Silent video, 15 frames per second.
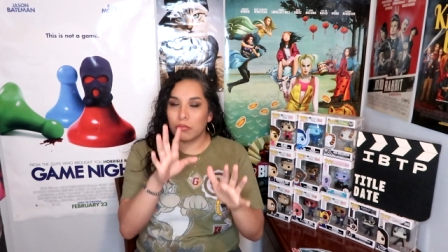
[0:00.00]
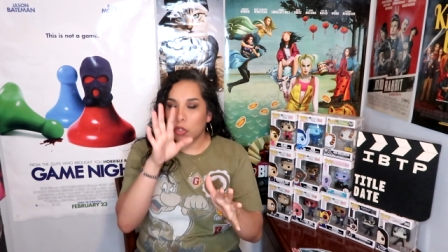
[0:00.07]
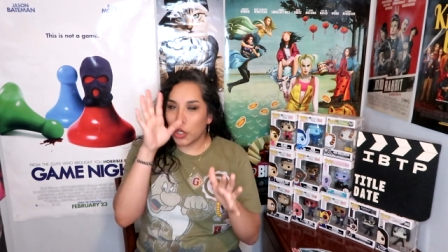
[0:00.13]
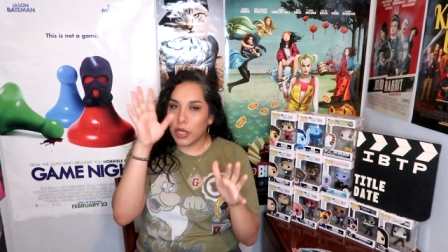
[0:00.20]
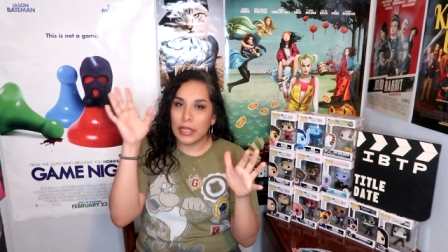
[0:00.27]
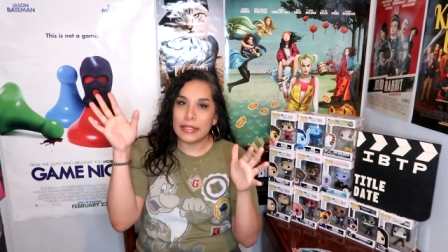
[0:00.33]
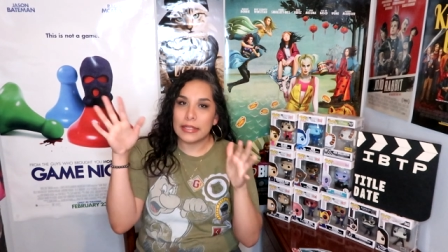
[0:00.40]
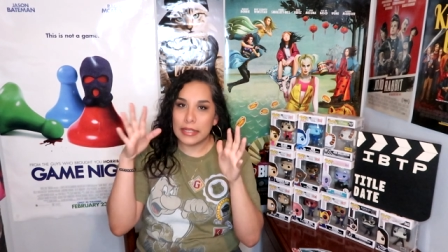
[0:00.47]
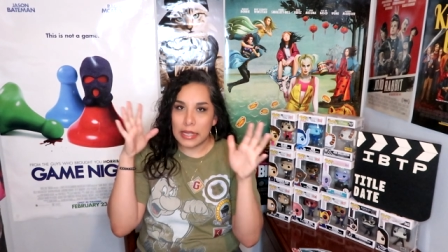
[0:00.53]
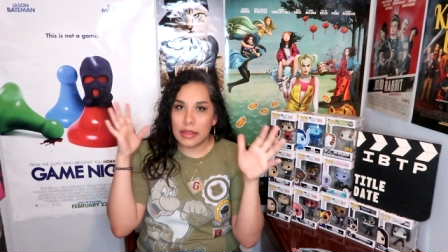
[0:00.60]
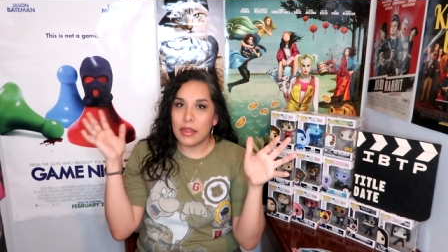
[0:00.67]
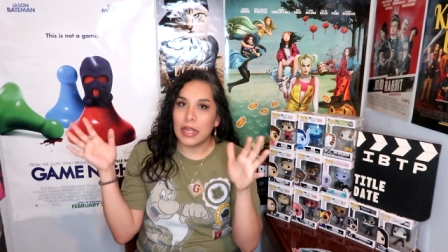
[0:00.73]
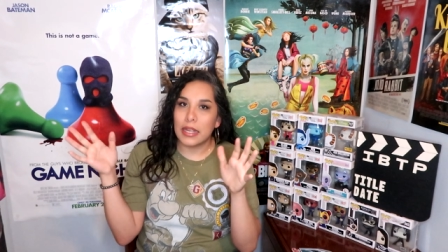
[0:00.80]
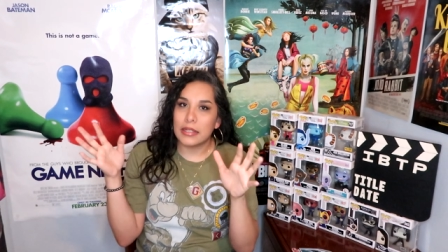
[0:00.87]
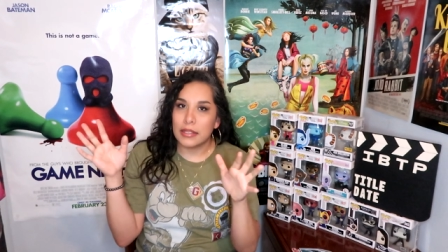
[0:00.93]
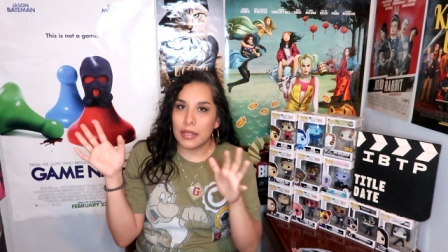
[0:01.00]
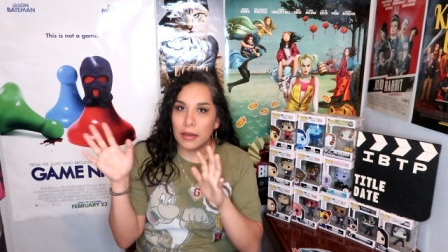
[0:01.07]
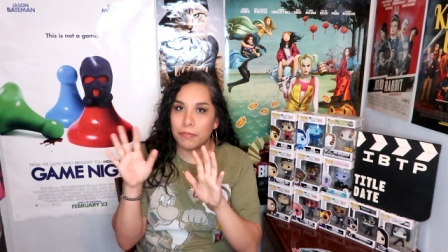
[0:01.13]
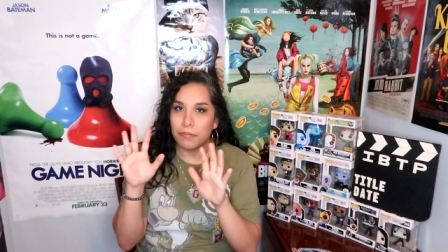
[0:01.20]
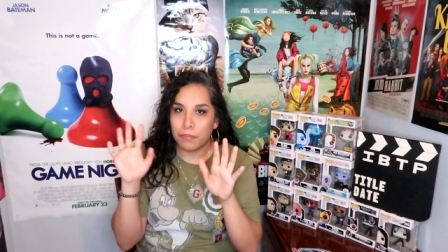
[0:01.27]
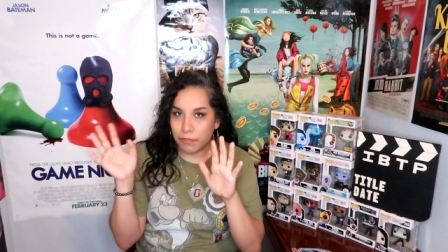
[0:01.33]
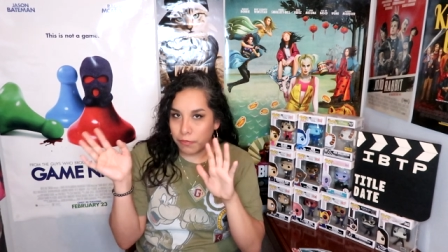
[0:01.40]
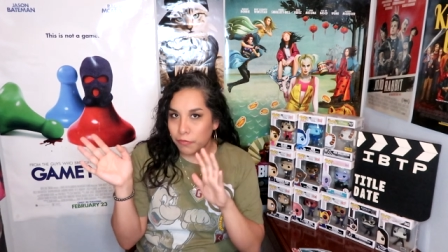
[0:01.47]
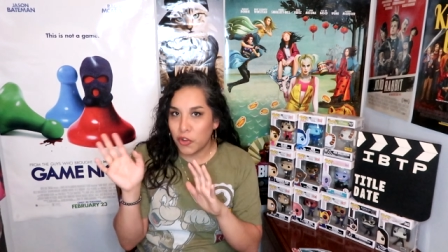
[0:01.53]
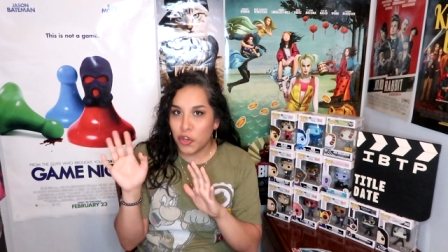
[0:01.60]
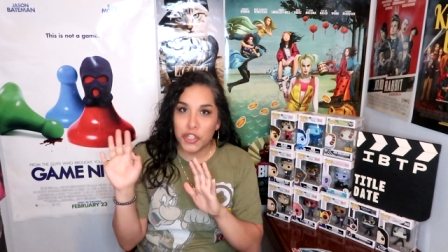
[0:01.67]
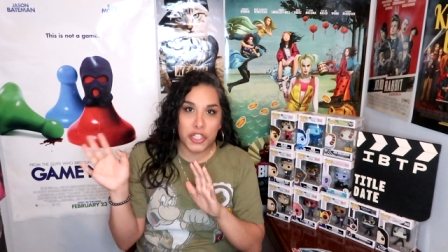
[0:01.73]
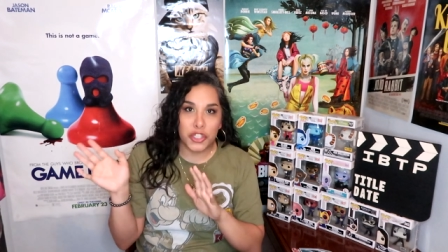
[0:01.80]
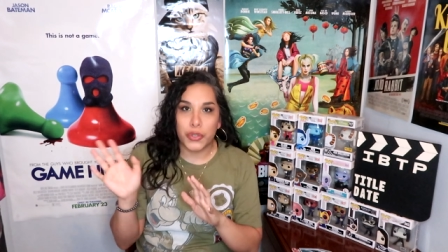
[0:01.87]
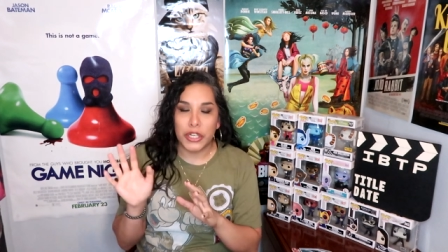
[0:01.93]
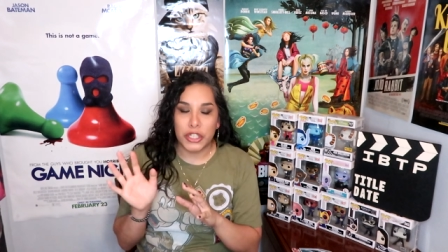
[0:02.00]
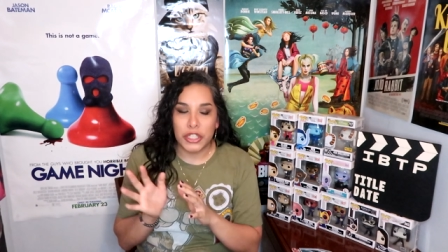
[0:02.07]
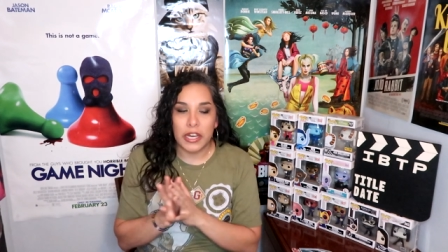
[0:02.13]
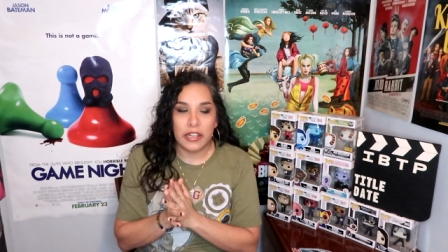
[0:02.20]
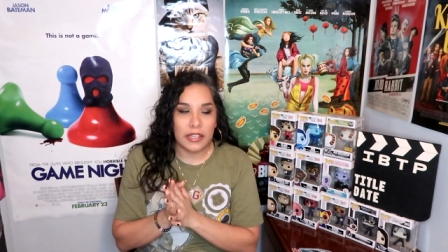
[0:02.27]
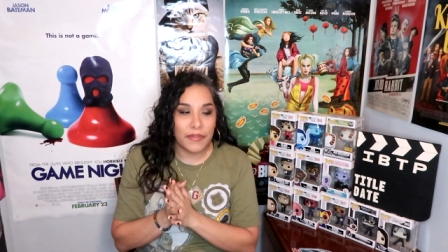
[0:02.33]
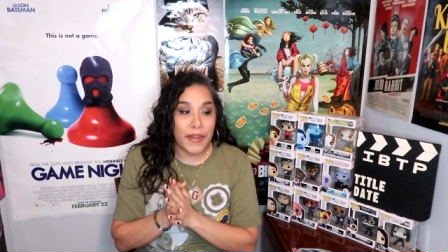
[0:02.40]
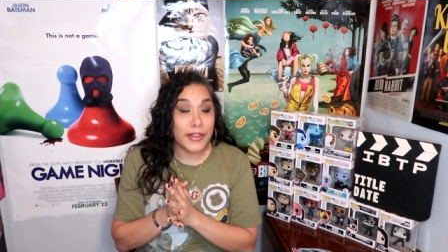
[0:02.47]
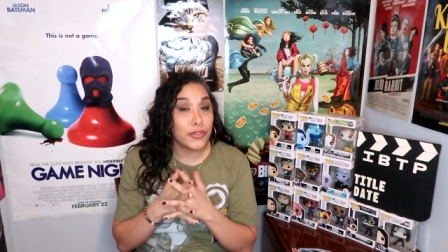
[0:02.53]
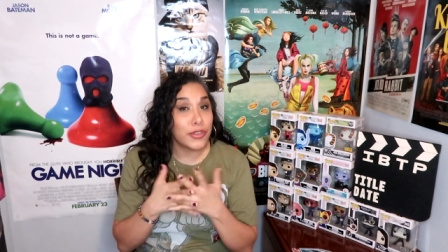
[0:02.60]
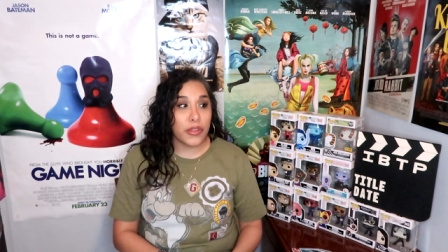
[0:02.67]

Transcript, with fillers: you're gonna see this and your discretion is advised.